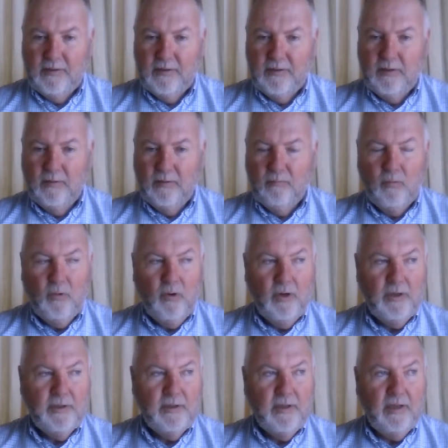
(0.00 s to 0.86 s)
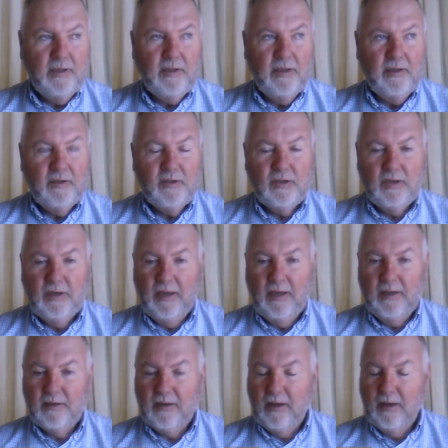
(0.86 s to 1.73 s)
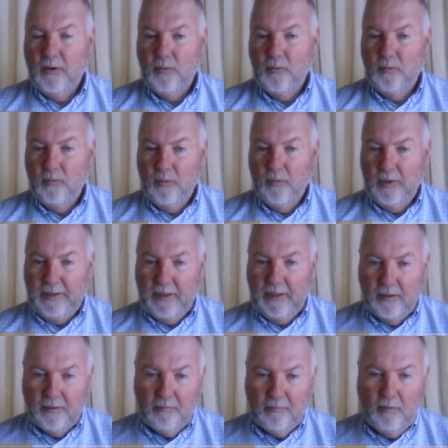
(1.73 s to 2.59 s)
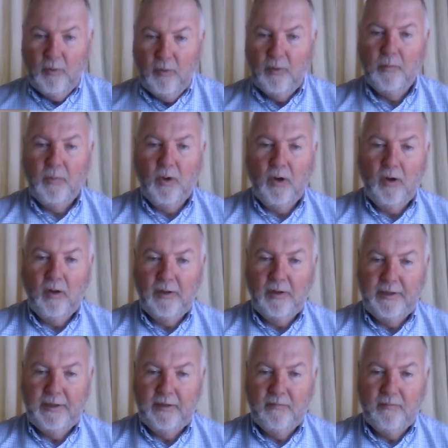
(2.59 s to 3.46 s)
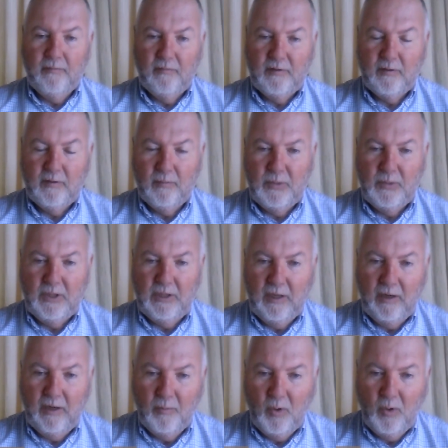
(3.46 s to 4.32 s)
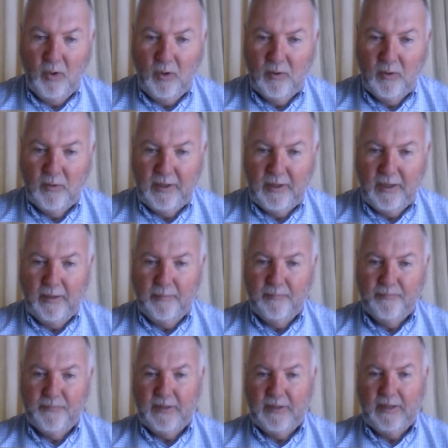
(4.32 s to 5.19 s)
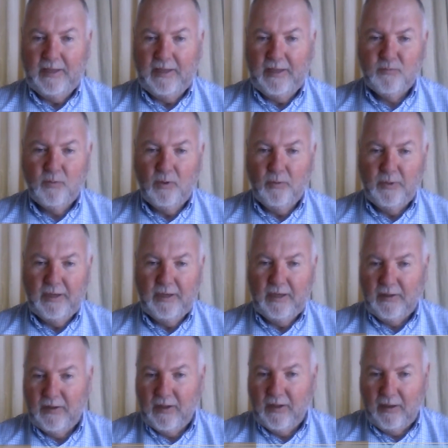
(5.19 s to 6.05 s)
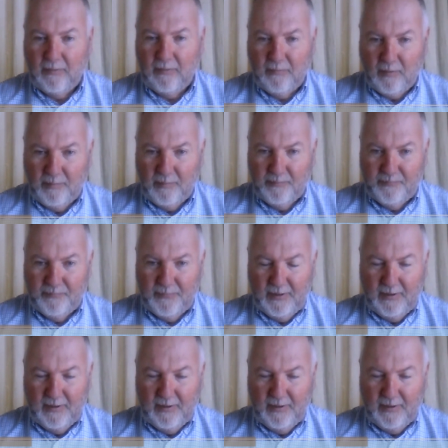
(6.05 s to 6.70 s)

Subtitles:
is the word that they chant out when they throw the ball in to begin a polo game, and that's where we got that from.